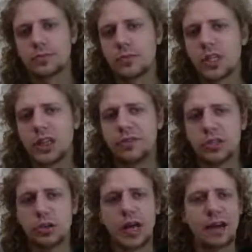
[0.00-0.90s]
if you
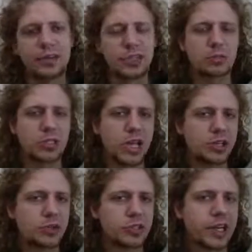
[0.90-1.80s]
don't have a
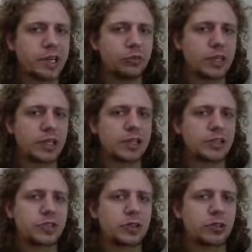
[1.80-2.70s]
substantial second
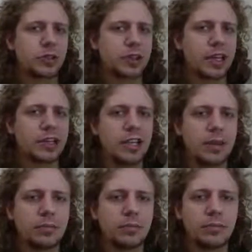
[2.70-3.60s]
weakness, going to the end
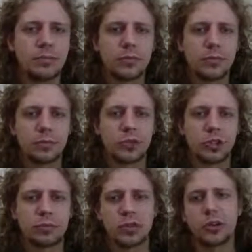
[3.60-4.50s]
game should
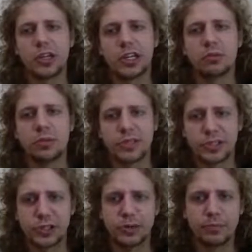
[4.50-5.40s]
result in an equal
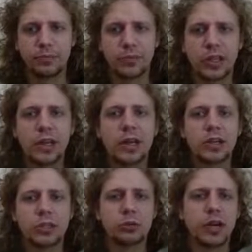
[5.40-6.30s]
position.
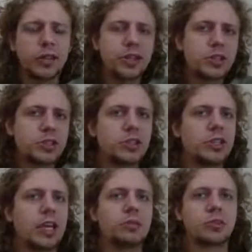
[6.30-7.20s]
So what I think this
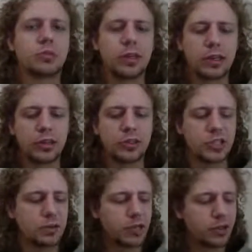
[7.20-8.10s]
game is really a good
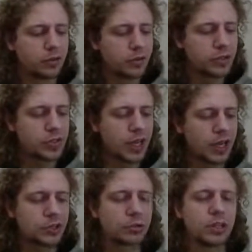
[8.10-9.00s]
example of is
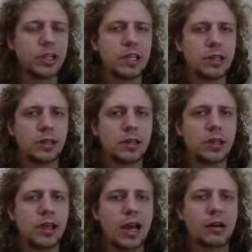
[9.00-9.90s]
actually
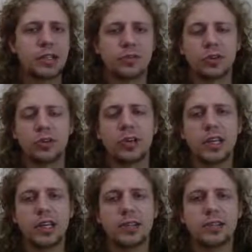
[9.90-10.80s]
how difficult it
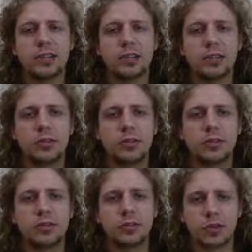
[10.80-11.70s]
is
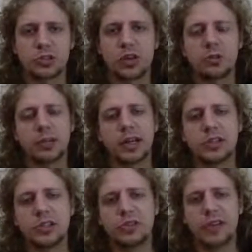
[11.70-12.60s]
for a strong player
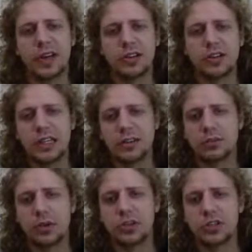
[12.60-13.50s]
to defend
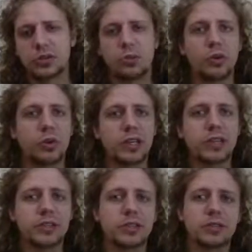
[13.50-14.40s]
with just one weakness.